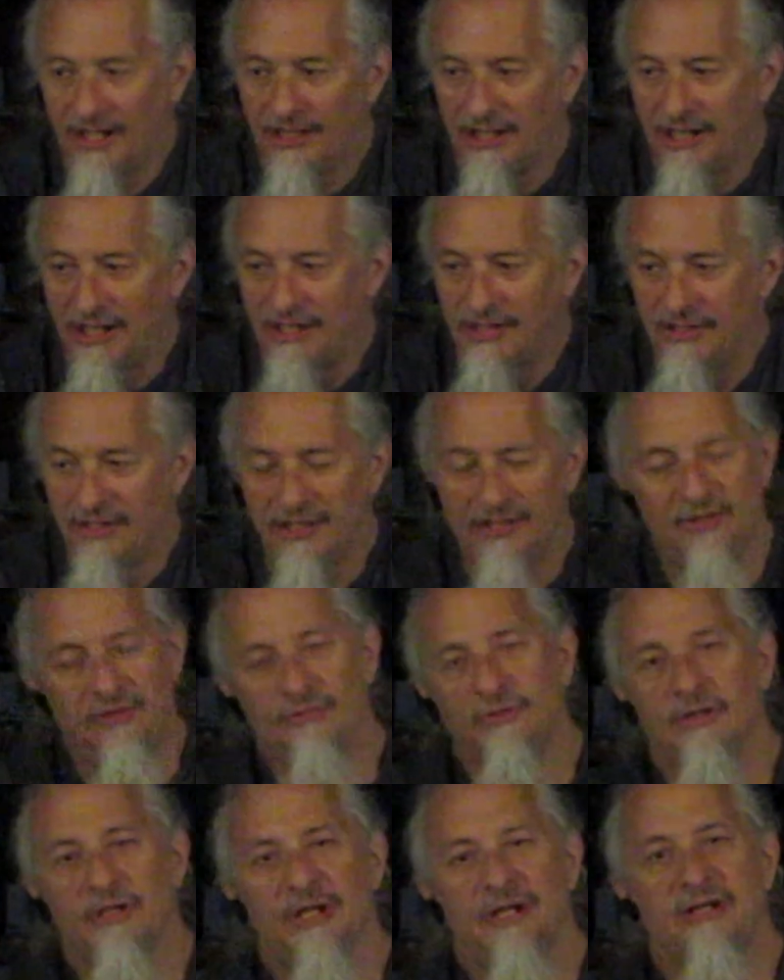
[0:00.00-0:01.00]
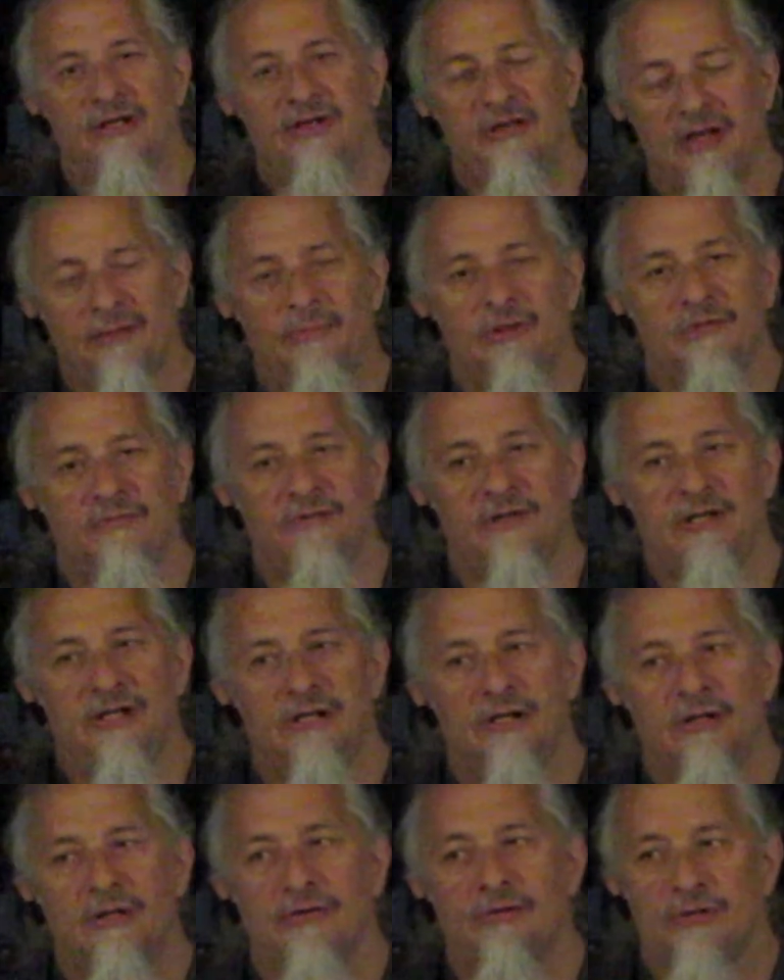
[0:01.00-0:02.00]
And then doing like a demo
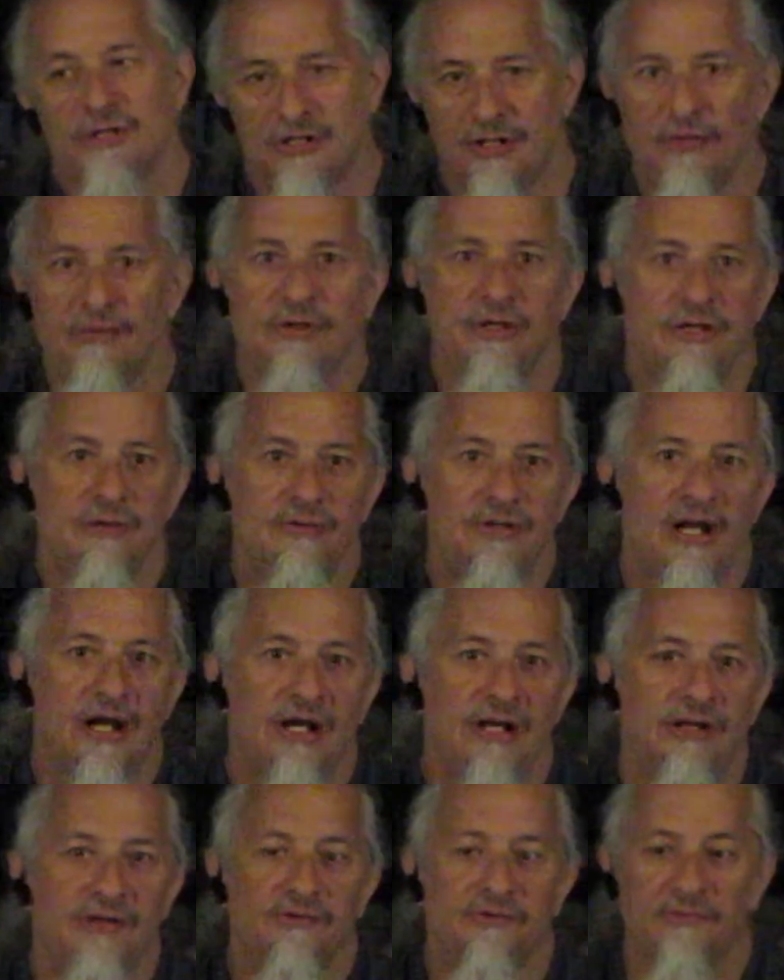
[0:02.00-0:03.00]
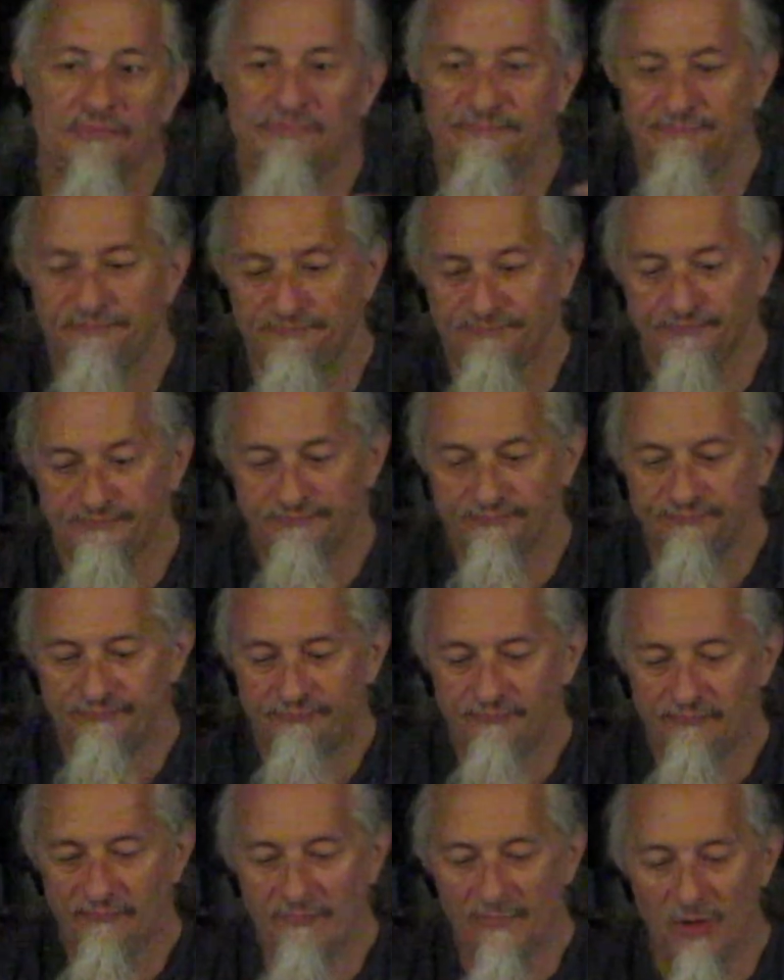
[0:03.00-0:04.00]
video showing you guys
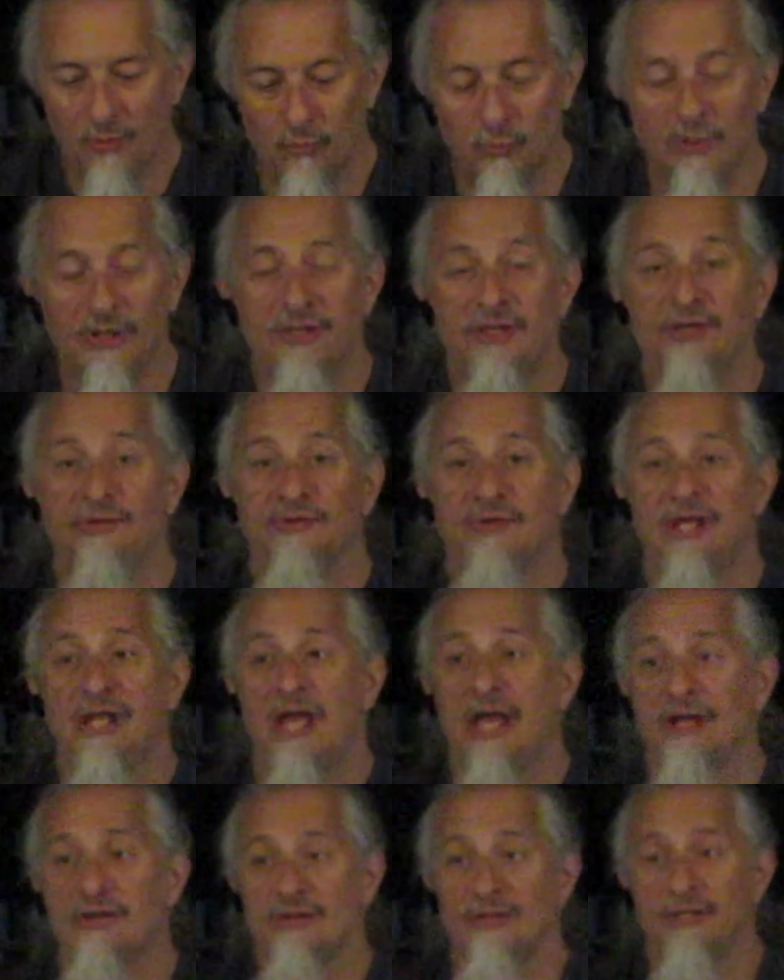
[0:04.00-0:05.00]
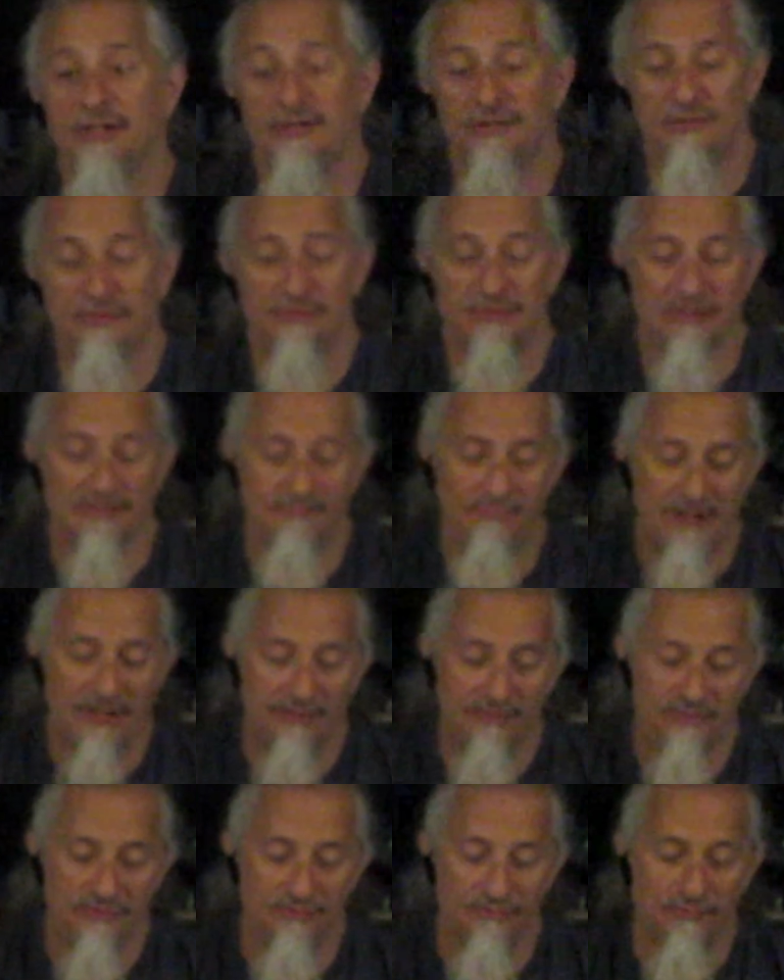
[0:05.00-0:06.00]
what this can actually do
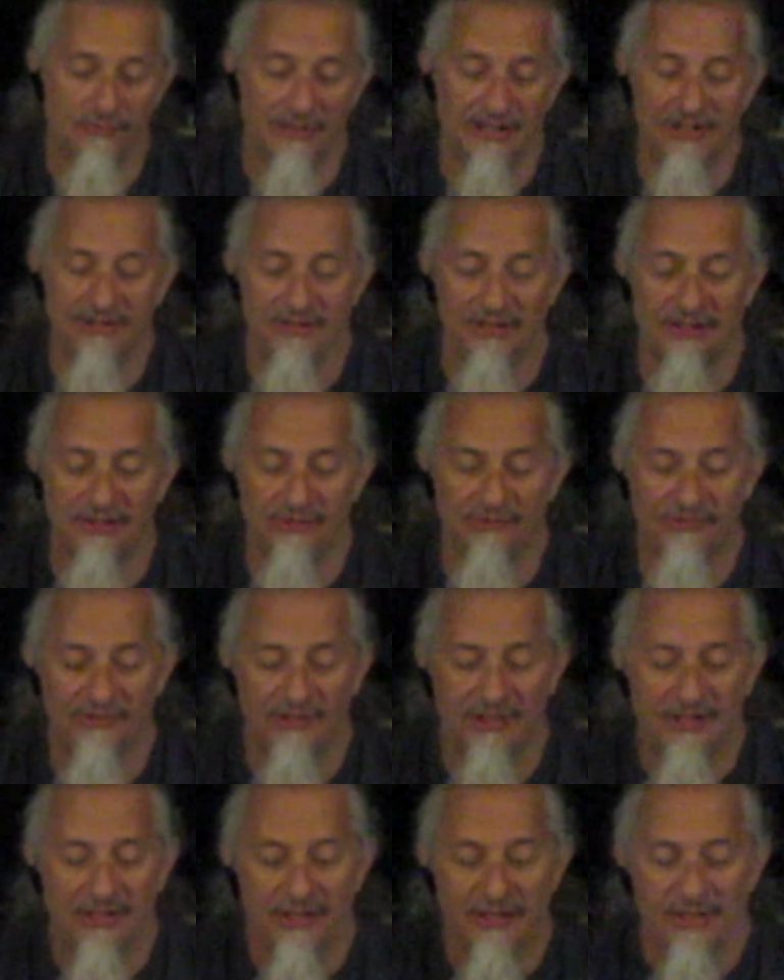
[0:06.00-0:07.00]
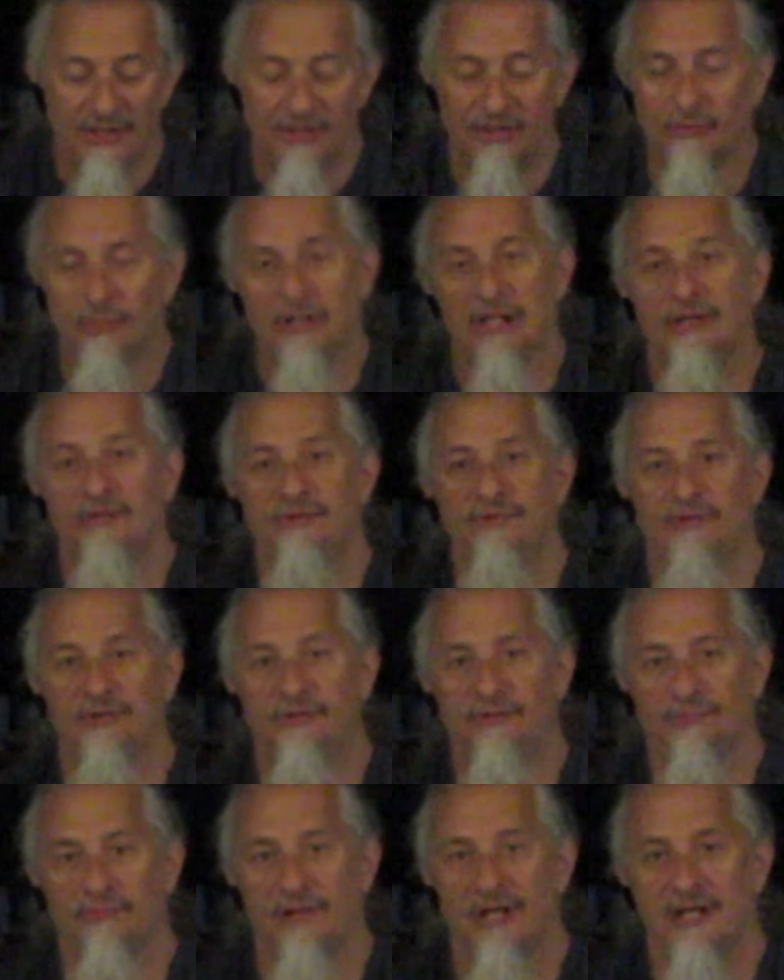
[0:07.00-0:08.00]
compared to what it does the way it
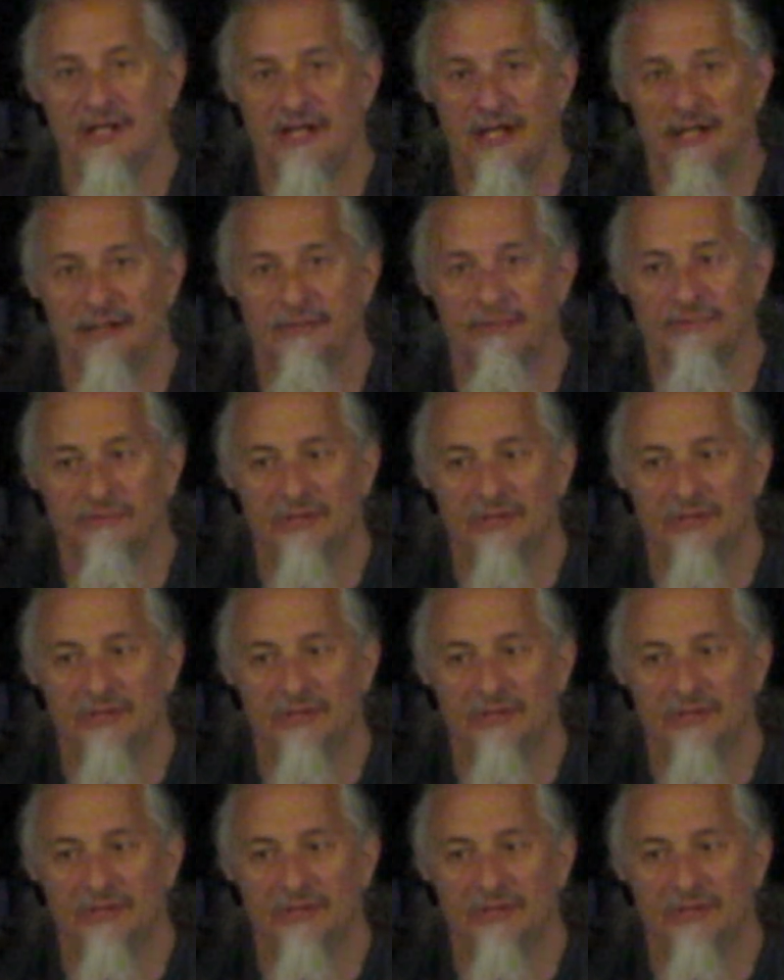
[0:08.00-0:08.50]
sits right now.